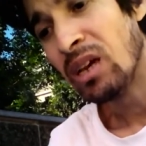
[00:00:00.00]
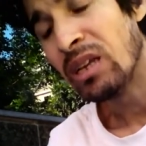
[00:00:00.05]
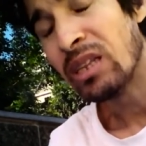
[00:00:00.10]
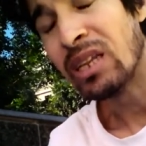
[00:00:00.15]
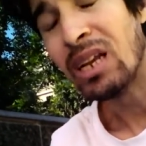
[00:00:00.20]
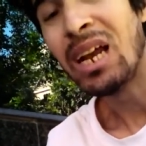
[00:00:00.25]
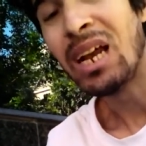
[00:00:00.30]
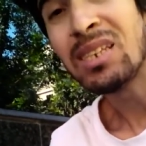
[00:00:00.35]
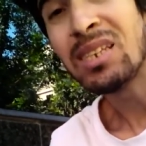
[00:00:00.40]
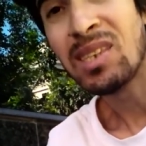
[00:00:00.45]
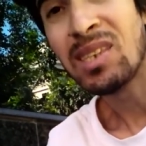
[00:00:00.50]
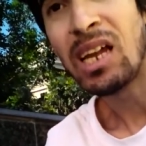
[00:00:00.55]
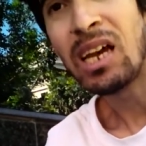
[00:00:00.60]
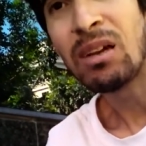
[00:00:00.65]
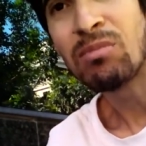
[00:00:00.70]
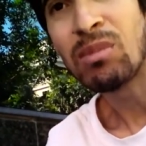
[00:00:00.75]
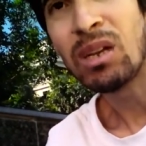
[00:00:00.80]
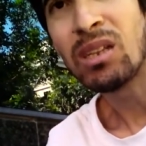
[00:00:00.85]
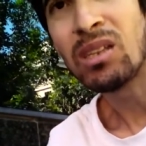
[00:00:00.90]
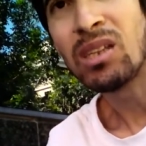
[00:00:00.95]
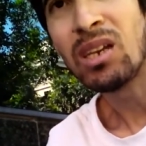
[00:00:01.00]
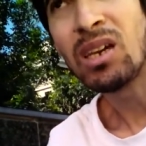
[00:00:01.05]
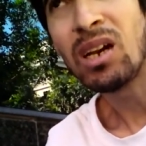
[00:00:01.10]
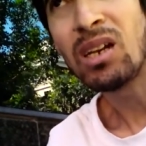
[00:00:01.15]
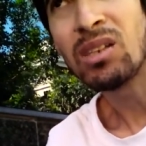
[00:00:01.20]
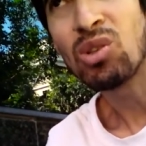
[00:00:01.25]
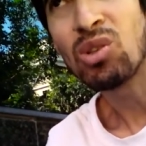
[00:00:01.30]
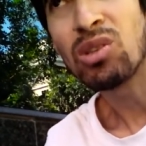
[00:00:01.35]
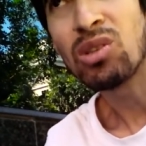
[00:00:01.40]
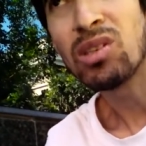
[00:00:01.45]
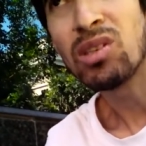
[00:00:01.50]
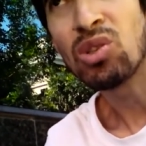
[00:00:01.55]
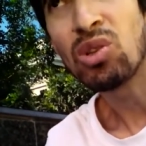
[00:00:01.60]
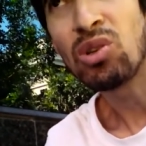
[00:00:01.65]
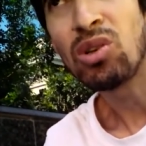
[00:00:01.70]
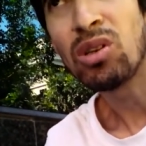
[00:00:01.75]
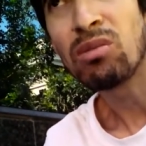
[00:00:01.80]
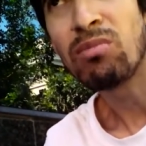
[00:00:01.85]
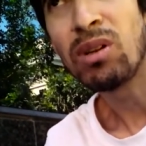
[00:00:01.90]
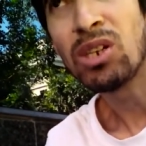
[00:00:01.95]
the last time that they also
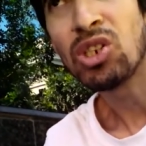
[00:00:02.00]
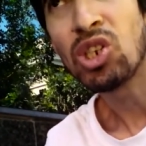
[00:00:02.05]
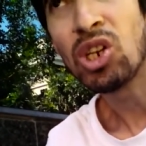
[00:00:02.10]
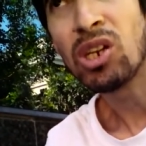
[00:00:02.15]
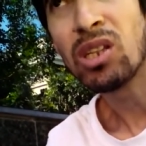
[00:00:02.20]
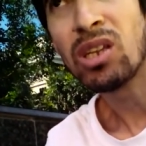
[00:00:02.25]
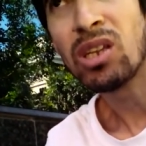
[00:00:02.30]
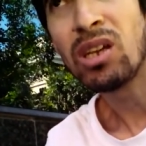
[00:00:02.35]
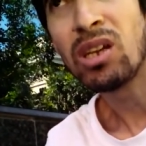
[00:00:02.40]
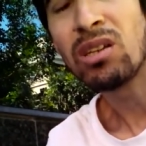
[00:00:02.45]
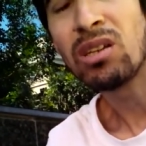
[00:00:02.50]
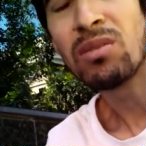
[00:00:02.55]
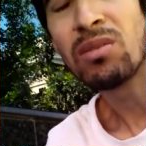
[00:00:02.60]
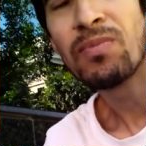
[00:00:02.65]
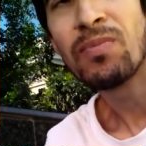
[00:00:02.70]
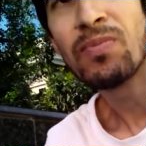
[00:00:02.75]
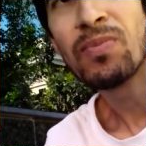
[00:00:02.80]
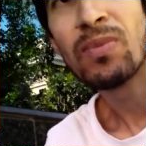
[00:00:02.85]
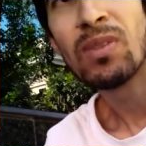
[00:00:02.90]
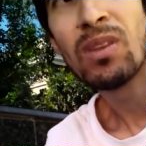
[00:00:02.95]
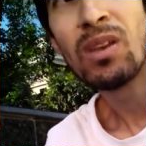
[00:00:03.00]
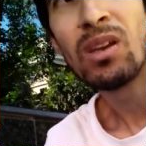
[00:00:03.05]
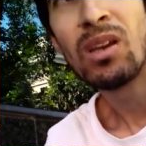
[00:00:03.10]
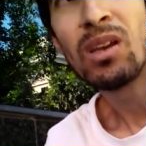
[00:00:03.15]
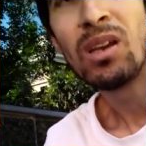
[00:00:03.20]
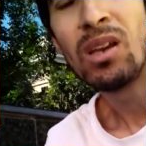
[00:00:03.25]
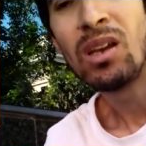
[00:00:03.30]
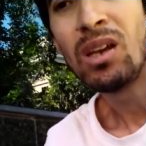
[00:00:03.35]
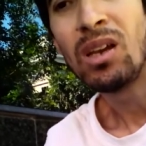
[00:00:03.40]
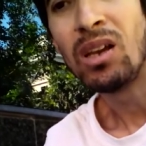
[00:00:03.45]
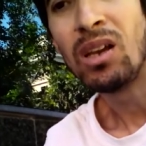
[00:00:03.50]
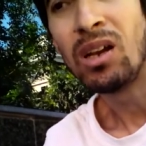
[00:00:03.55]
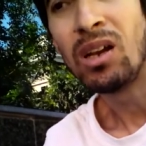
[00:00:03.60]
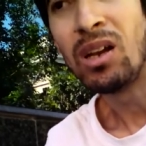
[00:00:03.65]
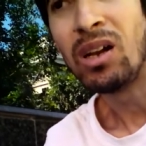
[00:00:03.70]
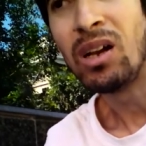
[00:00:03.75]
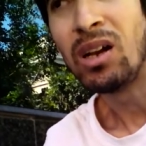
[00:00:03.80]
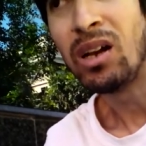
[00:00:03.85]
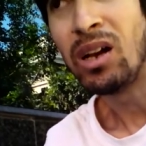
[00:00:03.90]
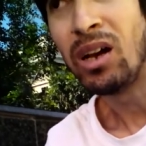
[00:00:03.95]
destroyed my shelter
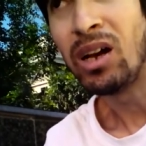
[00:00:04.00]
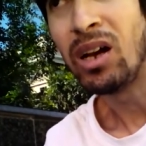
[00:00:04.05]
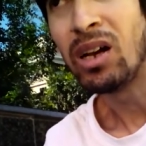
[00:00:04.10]
uh,